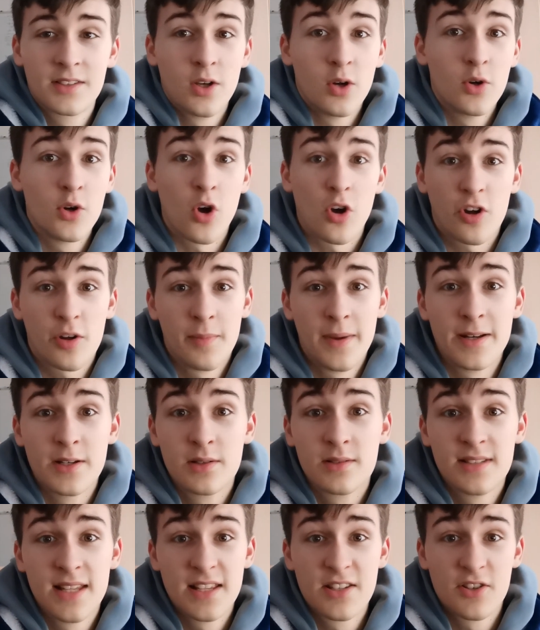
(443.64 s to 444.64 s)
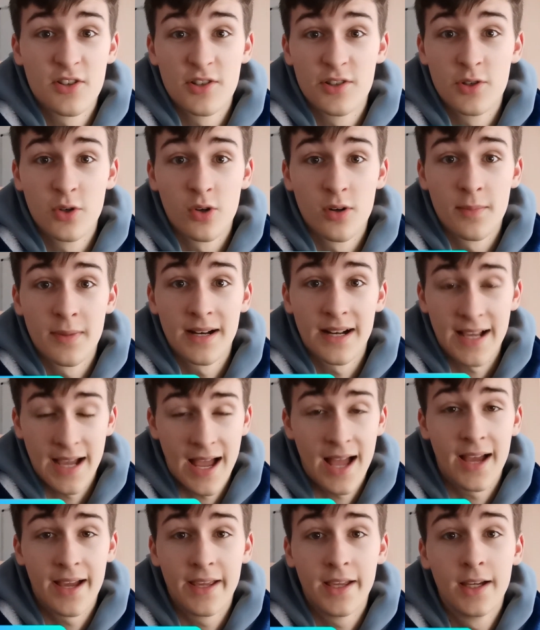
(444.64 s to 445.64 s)
knock on my sister's door and be like,
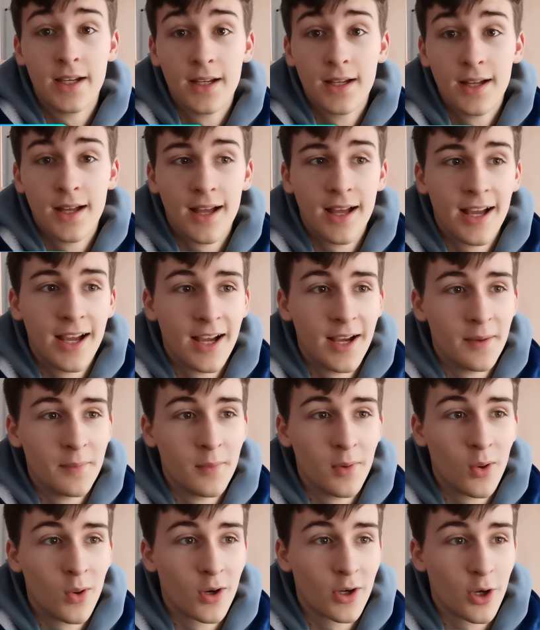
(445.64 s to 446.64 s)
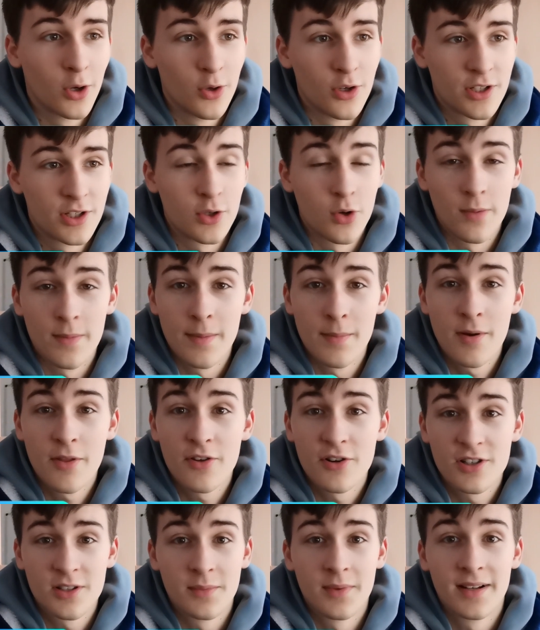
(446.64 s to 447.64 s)
hi, or go just annoy my
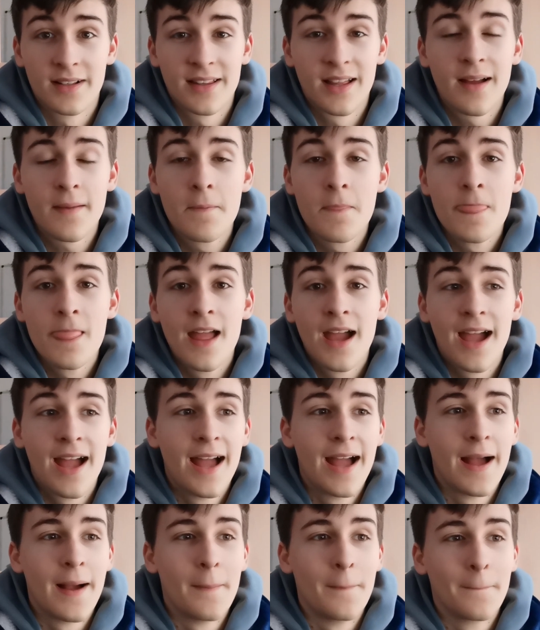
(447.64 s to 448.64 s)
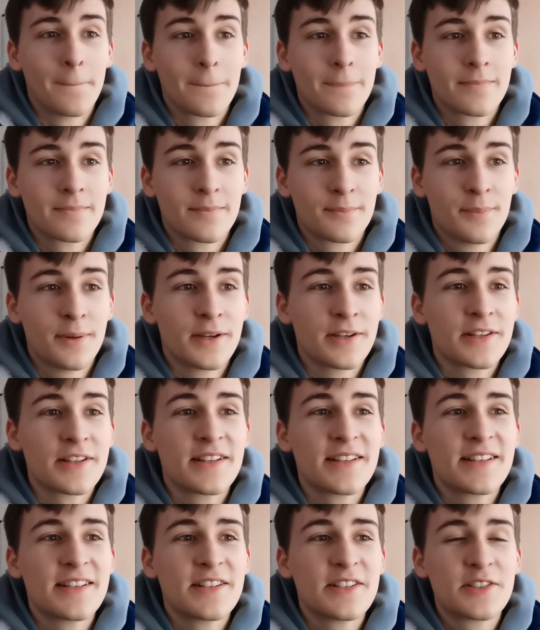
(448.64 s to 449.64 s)
brother or something like that. But
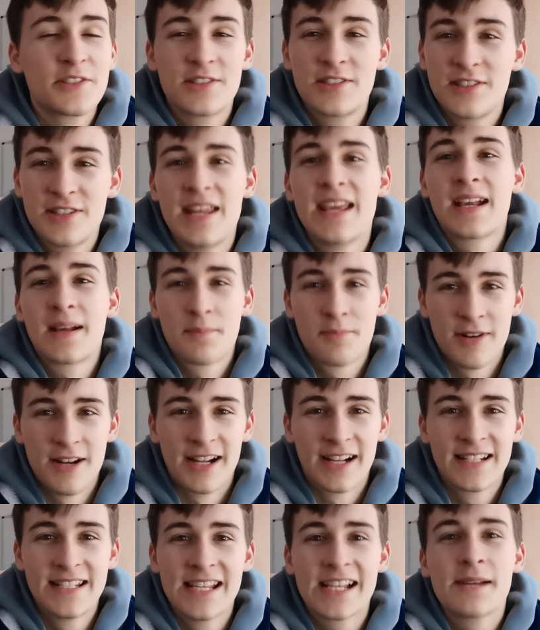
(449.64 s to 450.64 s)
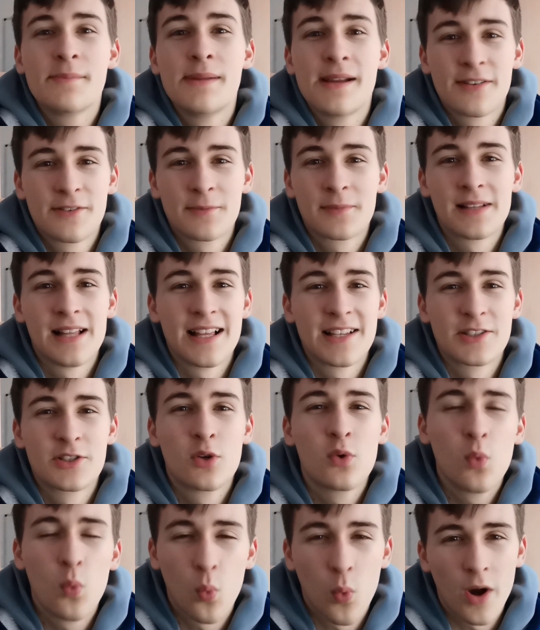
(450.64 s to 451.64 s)
take a break from class.
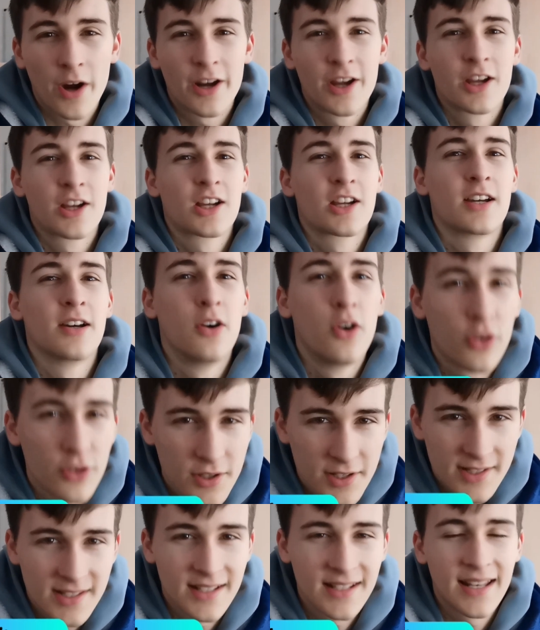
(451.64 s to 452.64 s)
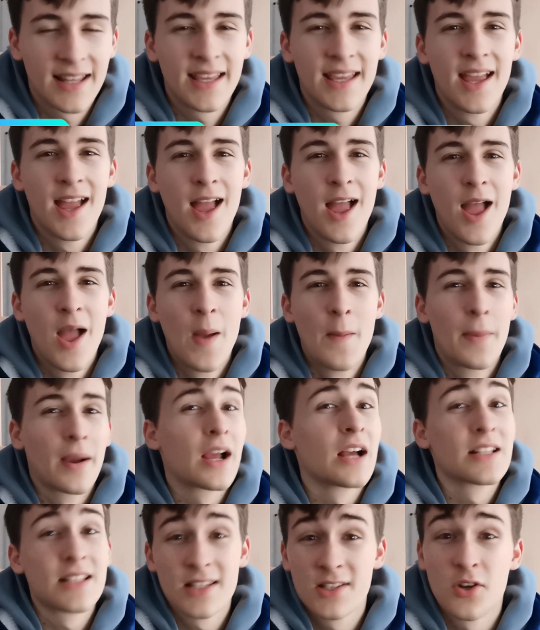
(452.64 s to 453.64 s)
Don't work constantly,
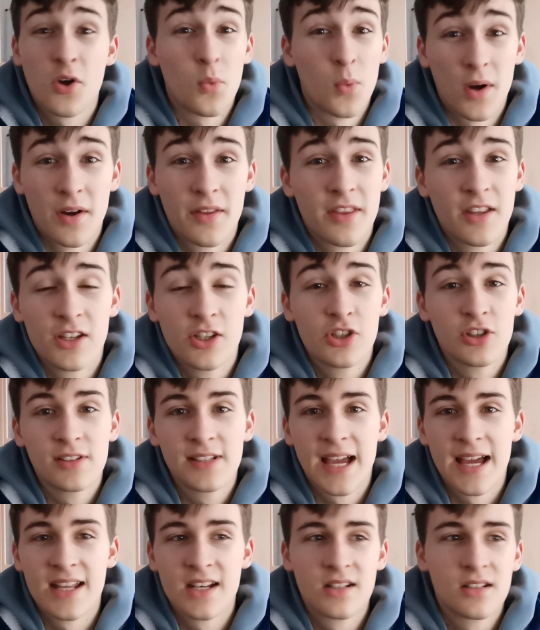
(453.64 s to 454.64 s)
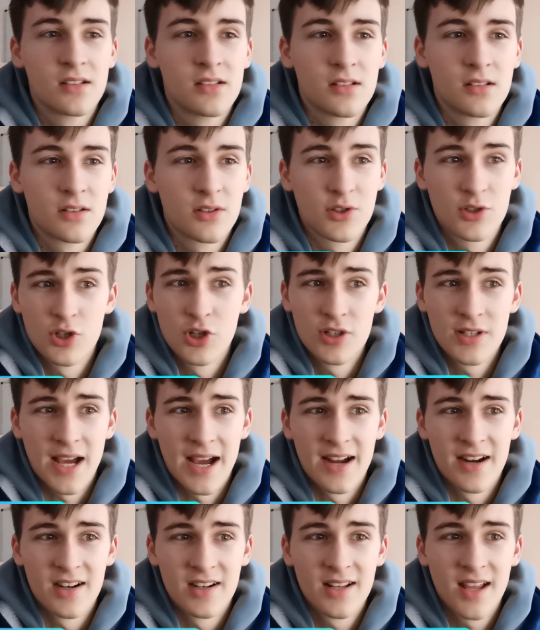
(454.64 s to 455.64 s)
because it's not worth it. You'll get just too
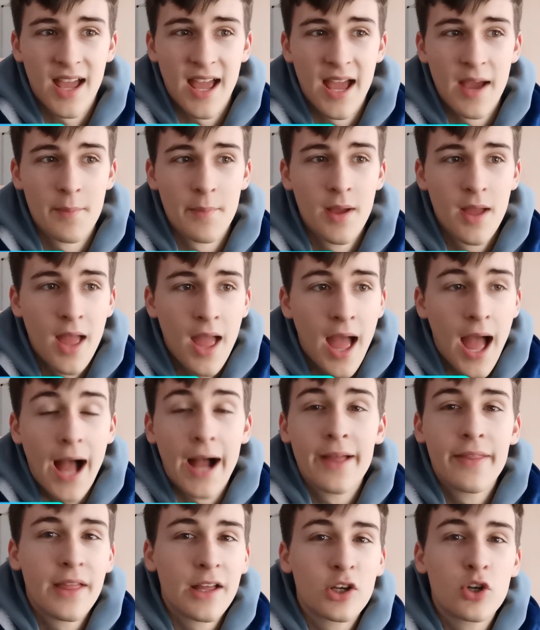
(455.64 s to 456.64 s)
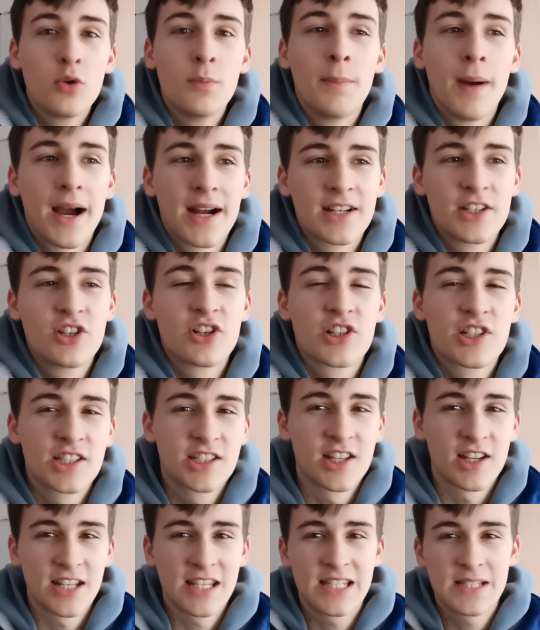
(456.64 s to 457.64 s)
tired. And then go back to your
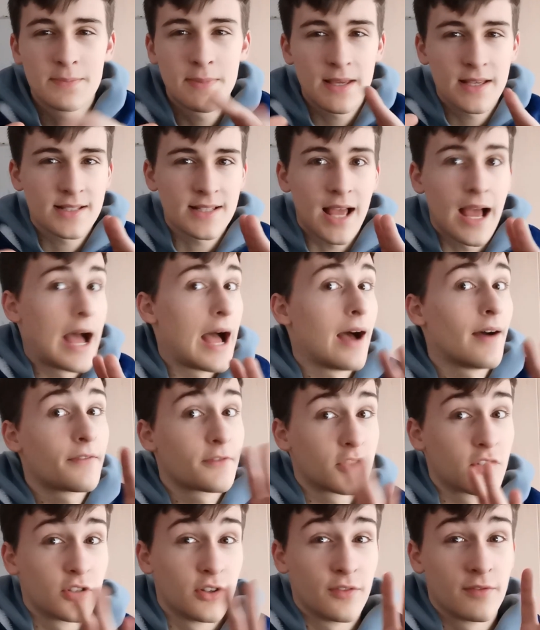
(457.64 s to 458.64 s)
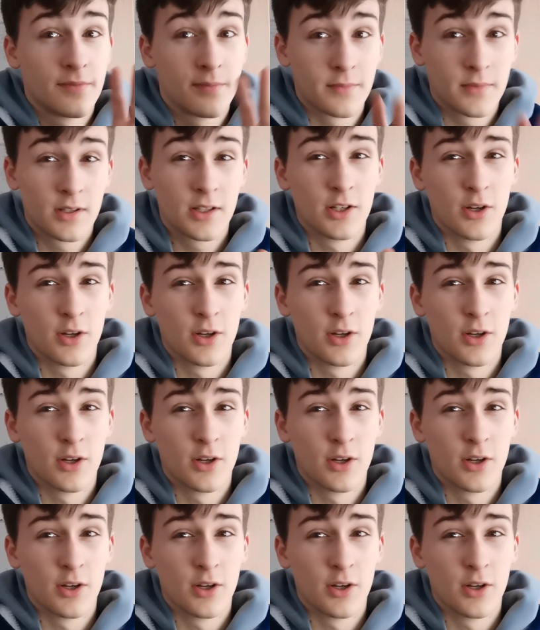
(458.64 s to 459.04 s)
study space after you've,